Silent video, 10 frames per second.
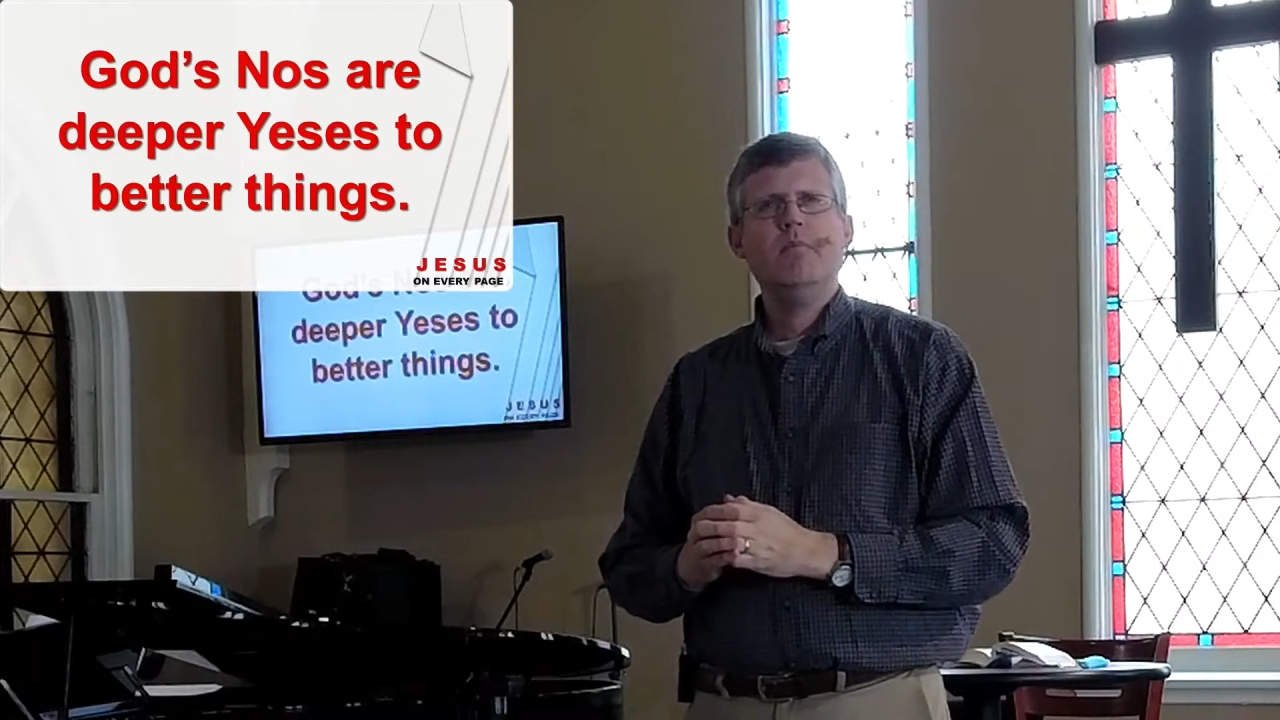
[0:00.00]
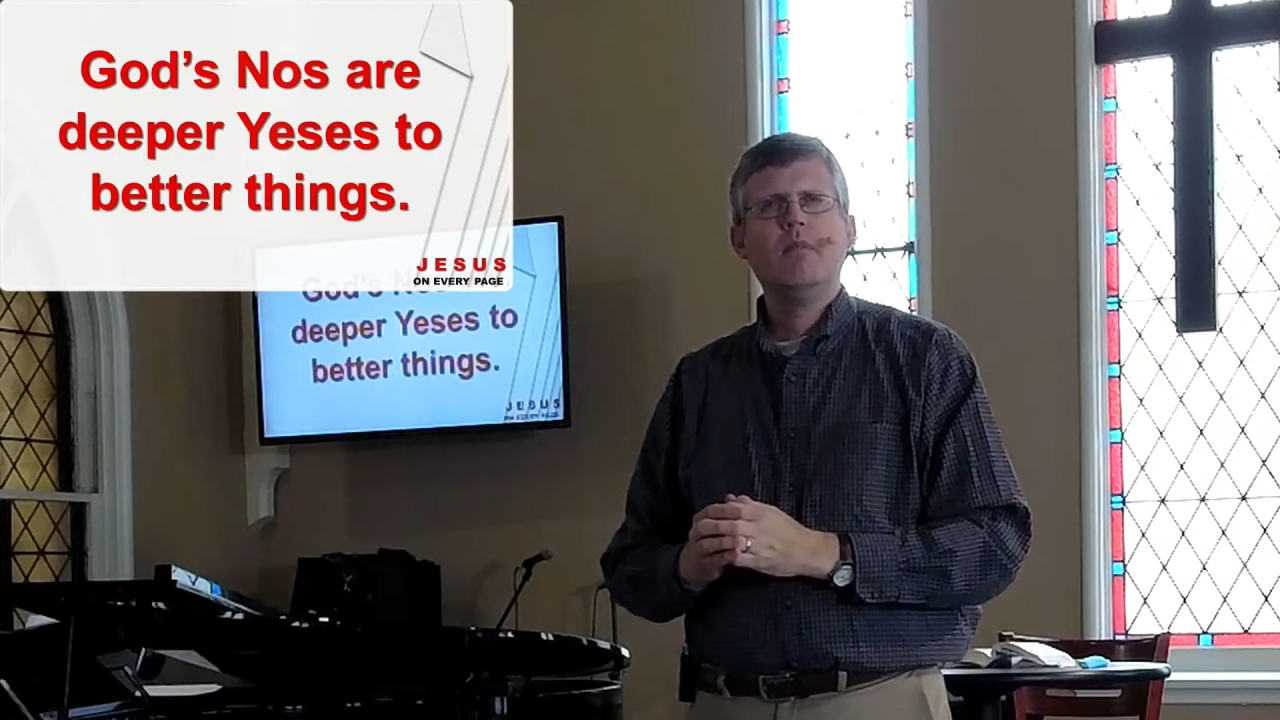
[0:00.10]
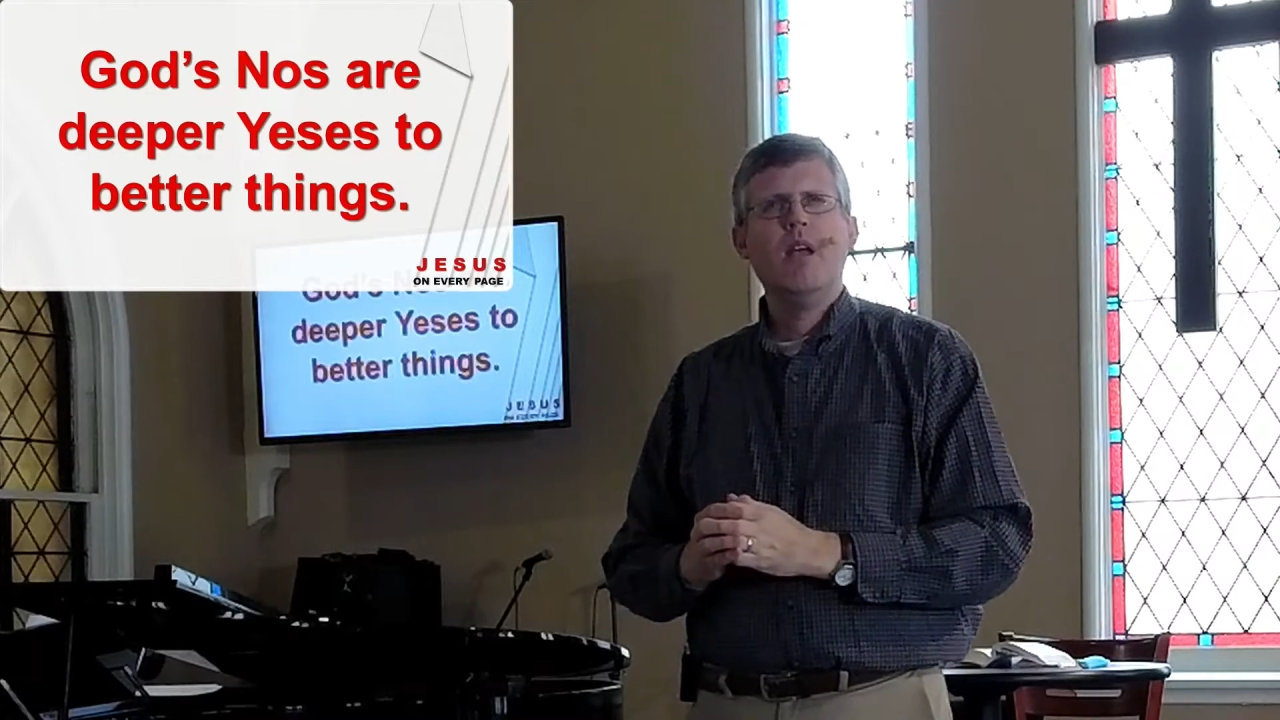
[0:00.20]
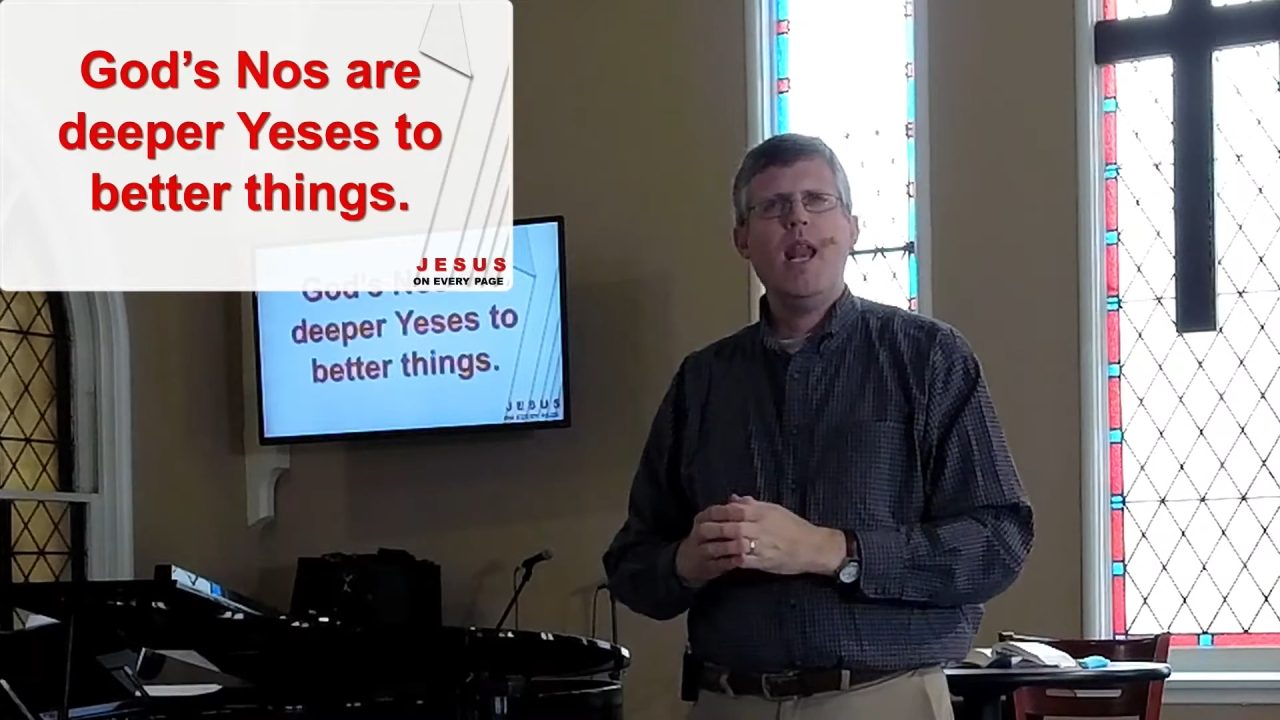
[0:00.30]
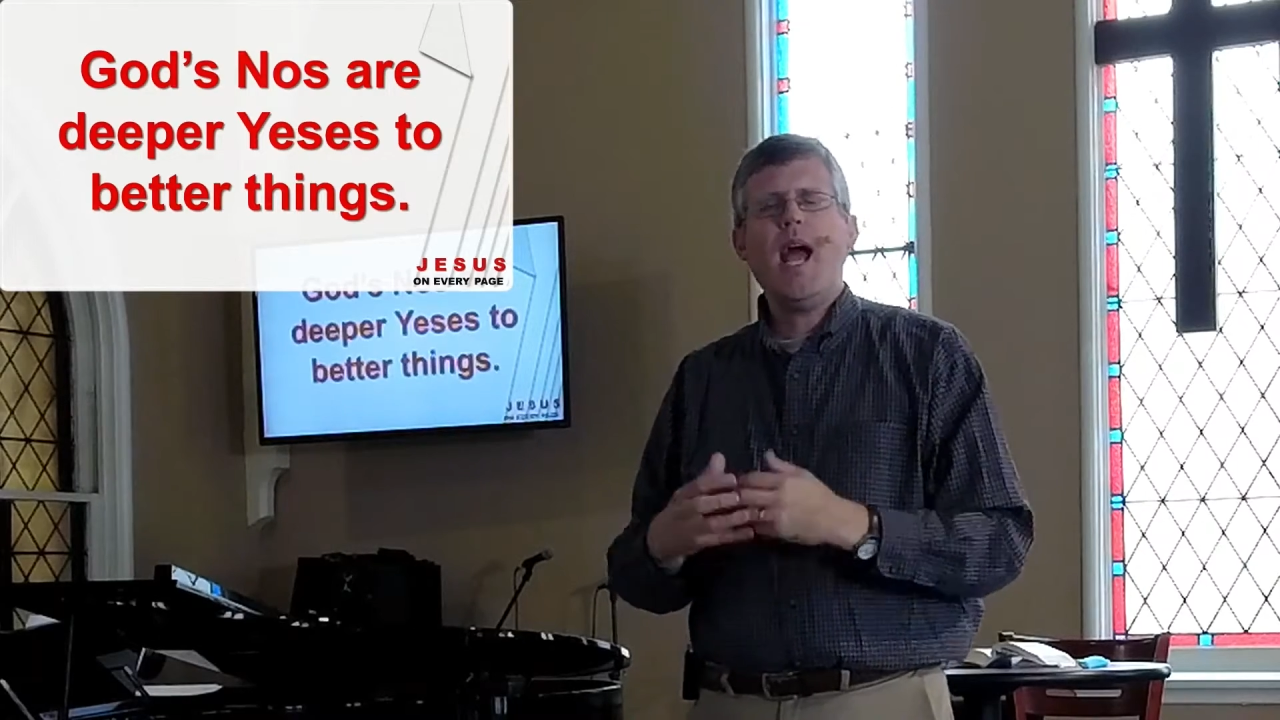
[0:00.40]

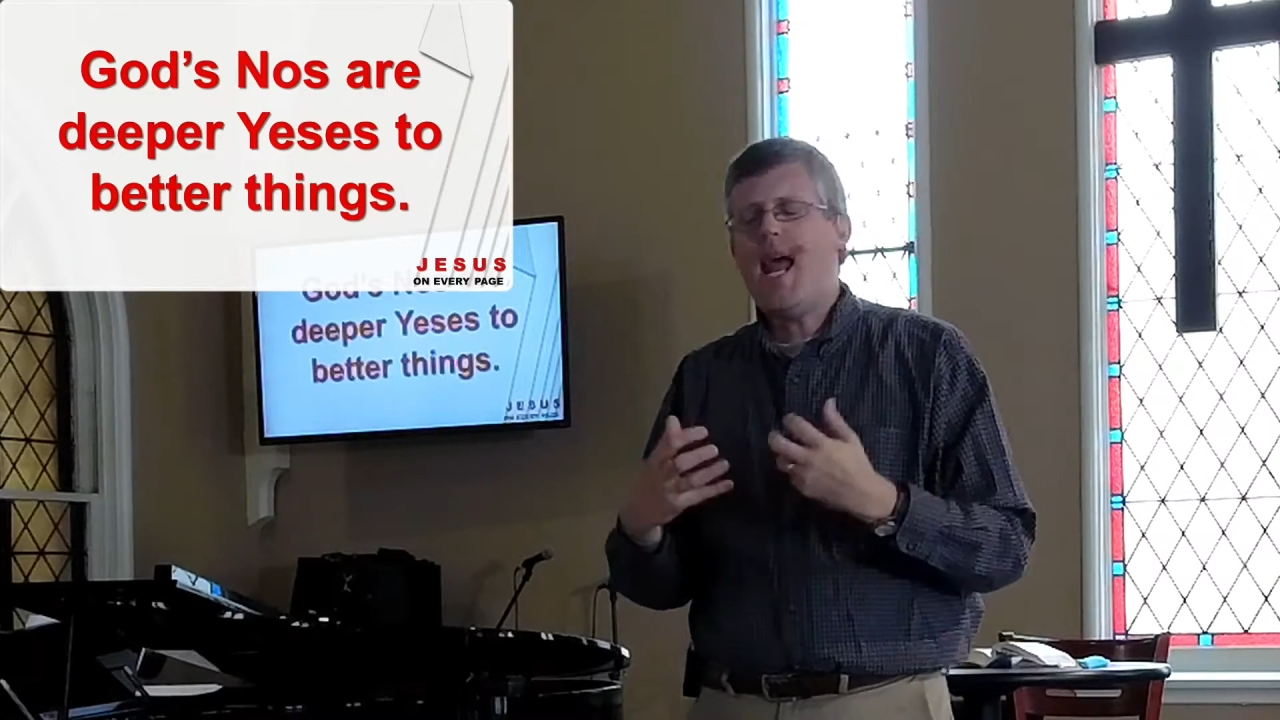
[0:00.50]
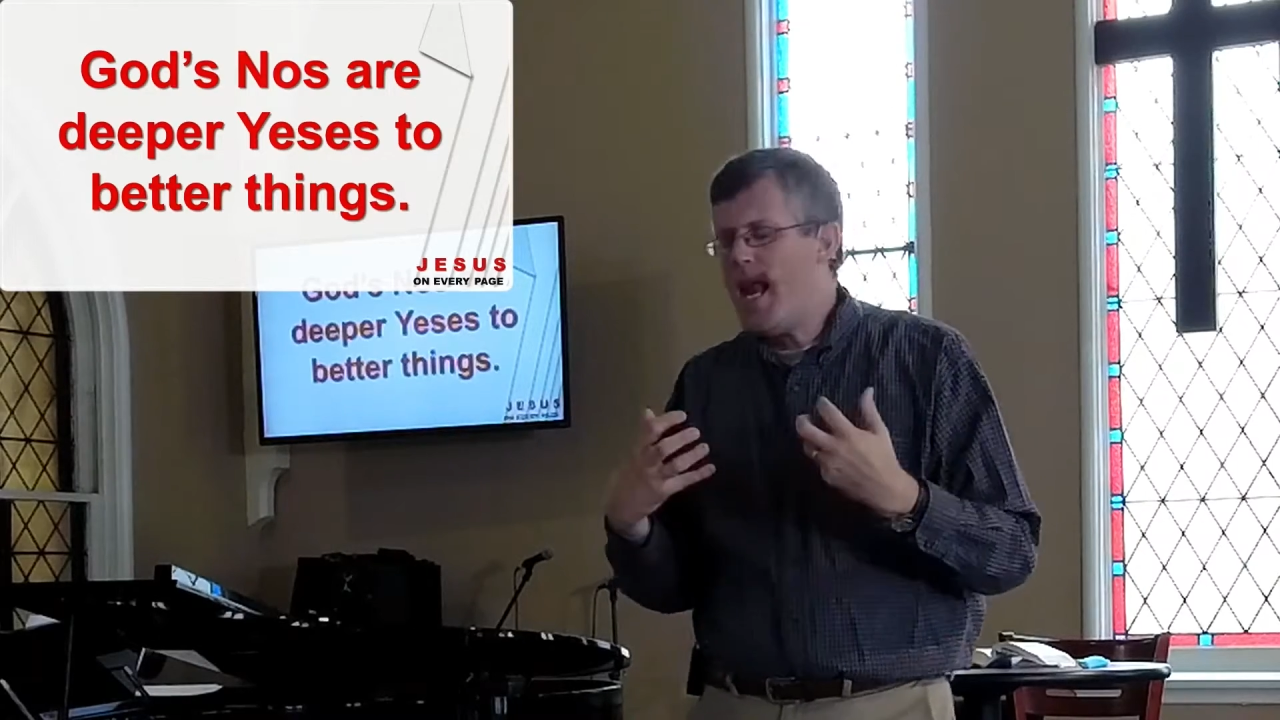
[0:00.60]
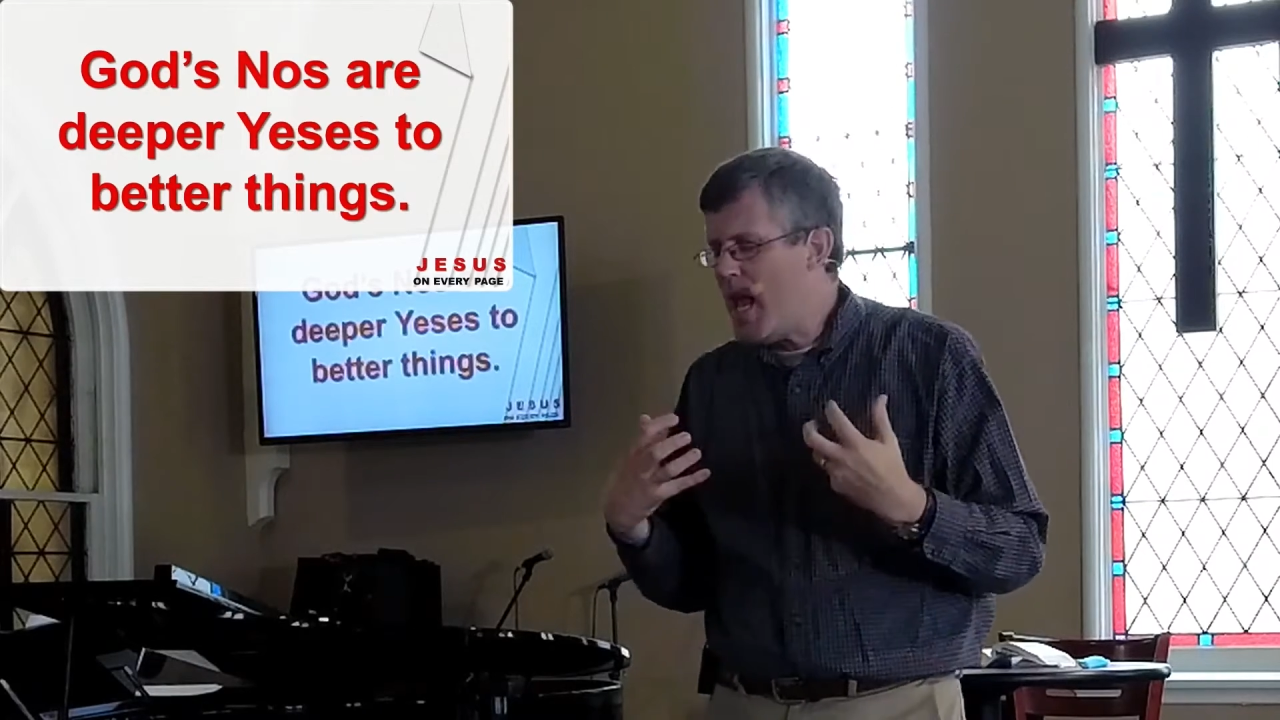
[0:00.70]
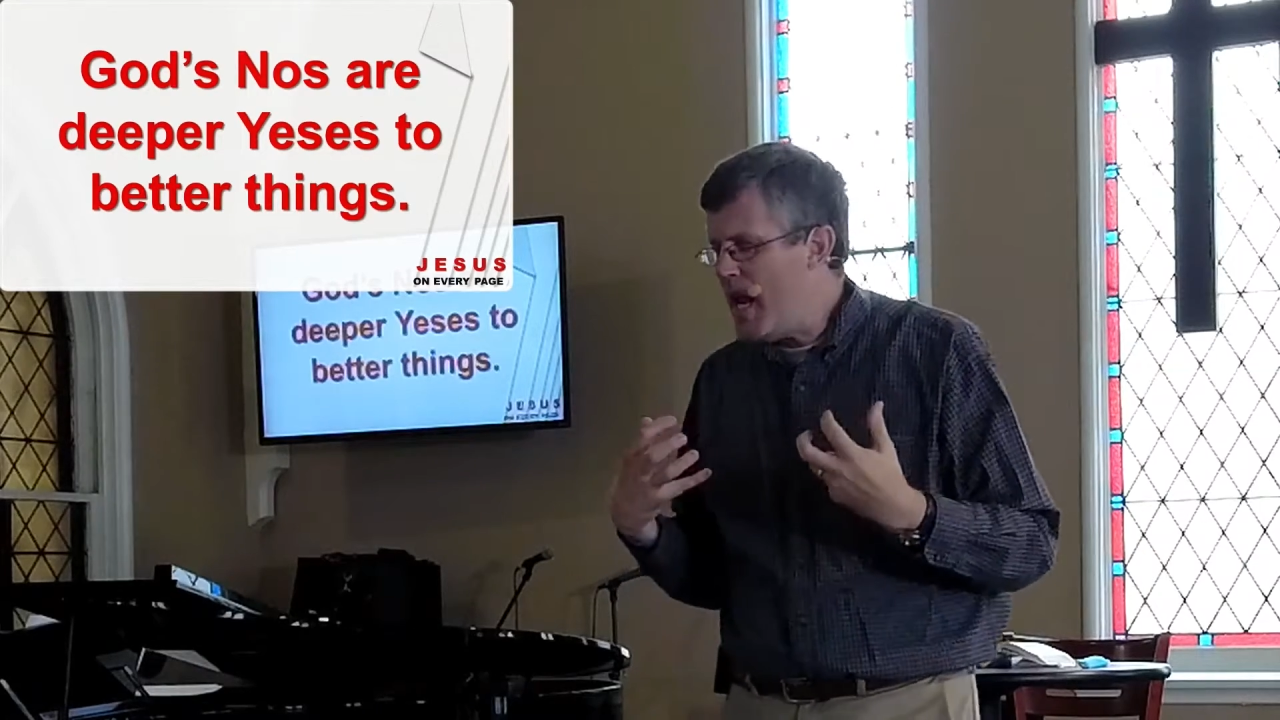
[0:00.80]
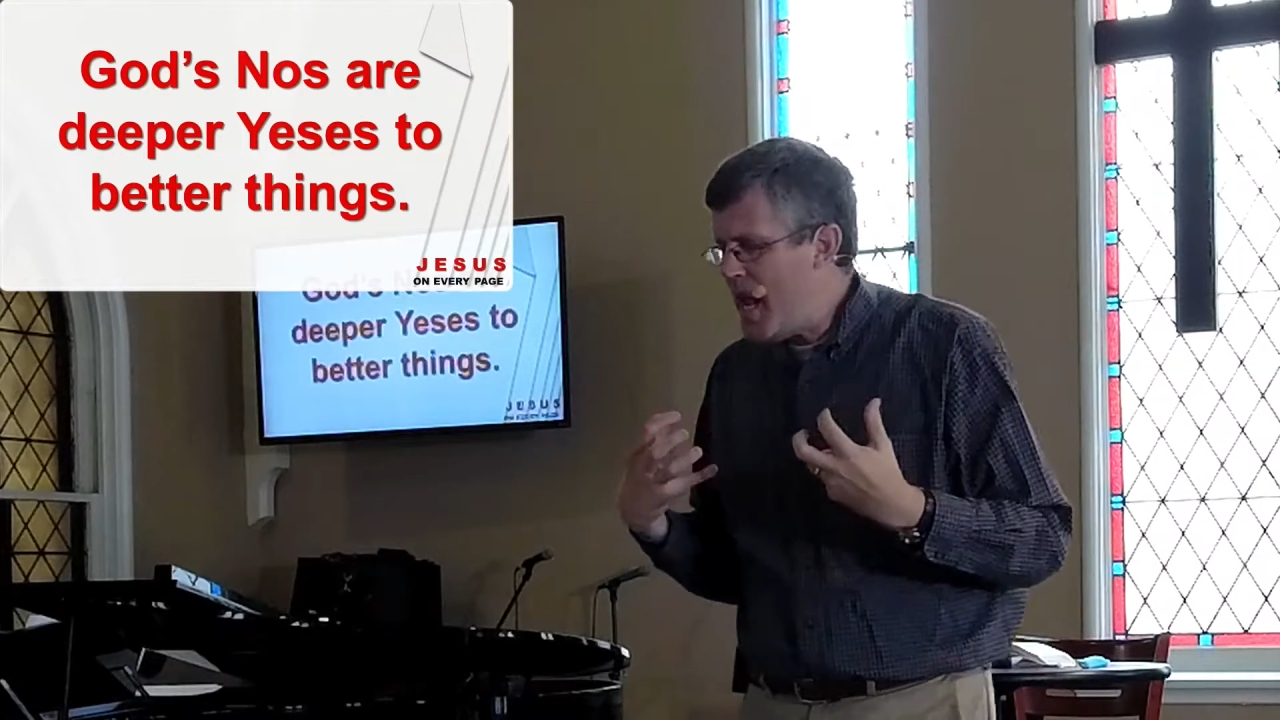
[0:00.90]
And
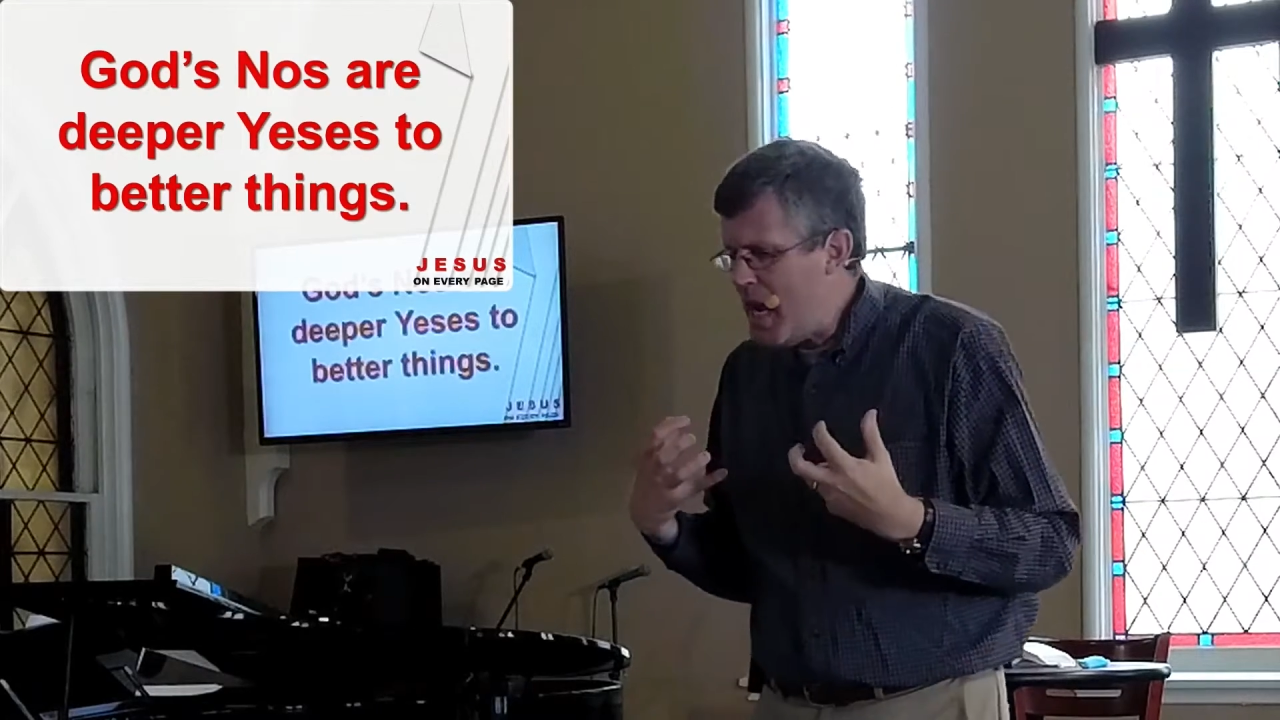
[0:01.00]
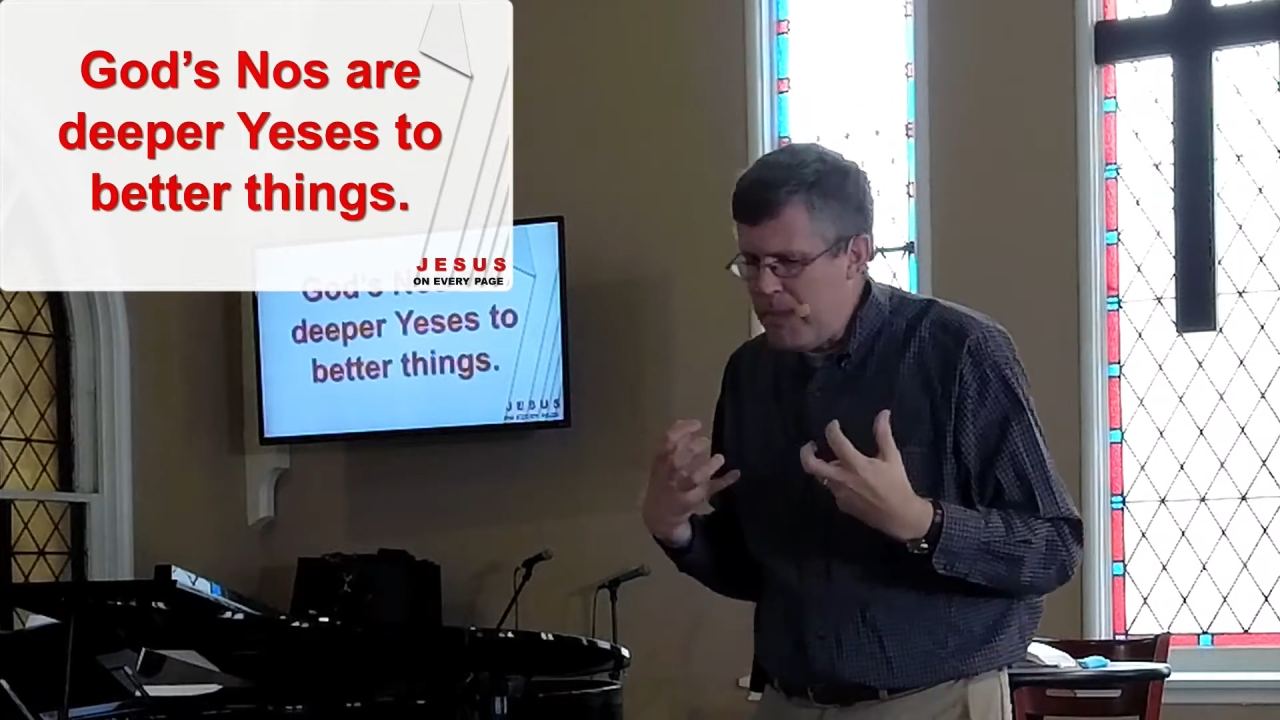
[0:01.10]
I